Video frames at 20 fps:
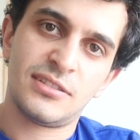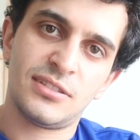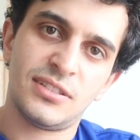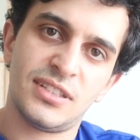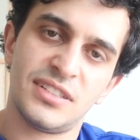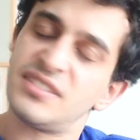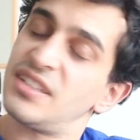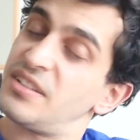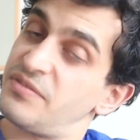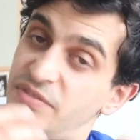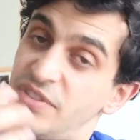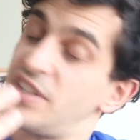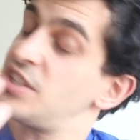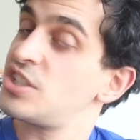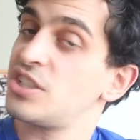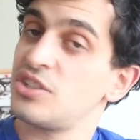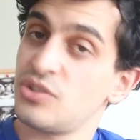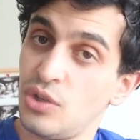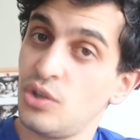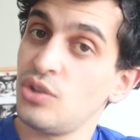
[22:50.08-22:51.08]
let's say,
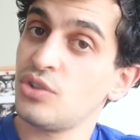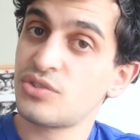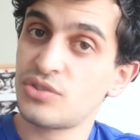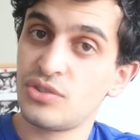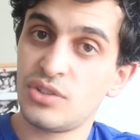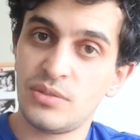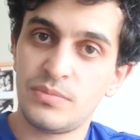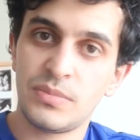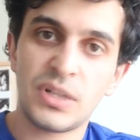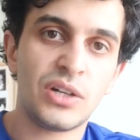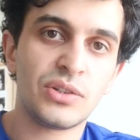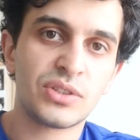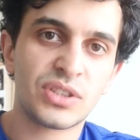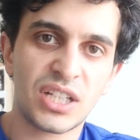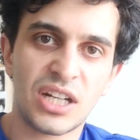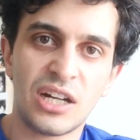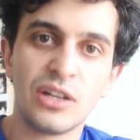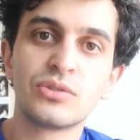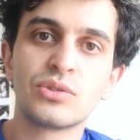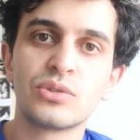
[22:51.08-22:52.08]
vision also
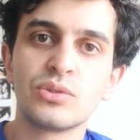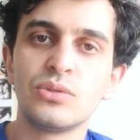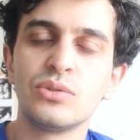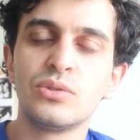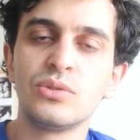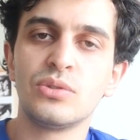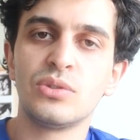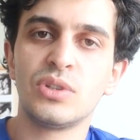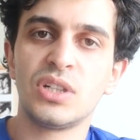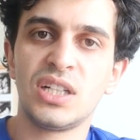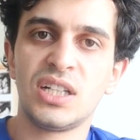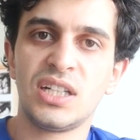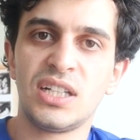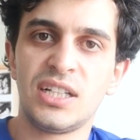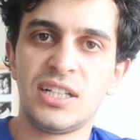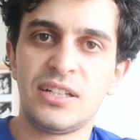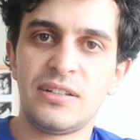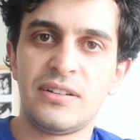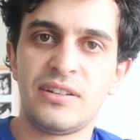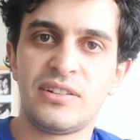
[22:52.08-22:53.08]
about how to
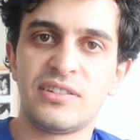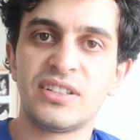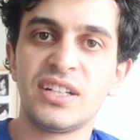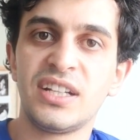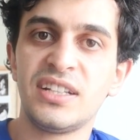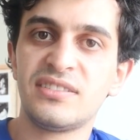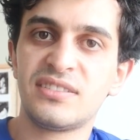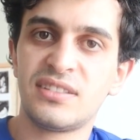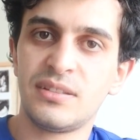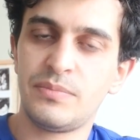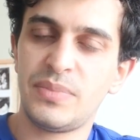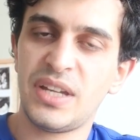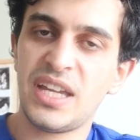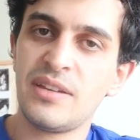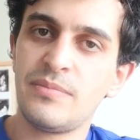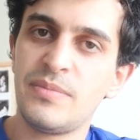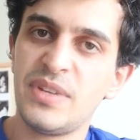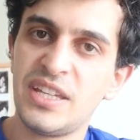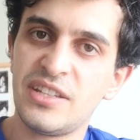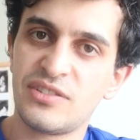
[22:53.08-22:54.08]
raise the
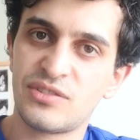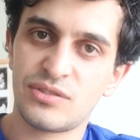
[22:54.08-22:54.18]
baby.